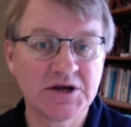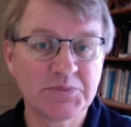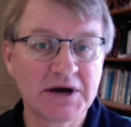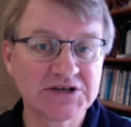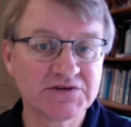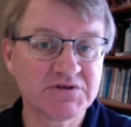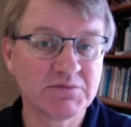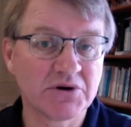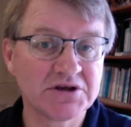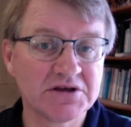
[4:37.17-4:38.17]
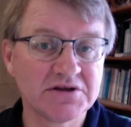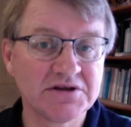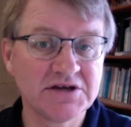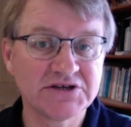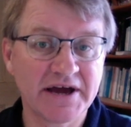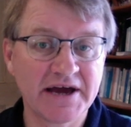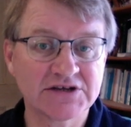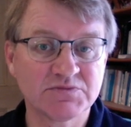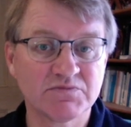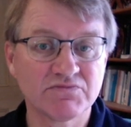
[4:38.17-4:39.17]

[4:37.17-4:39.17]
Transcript: parts of the body that need to act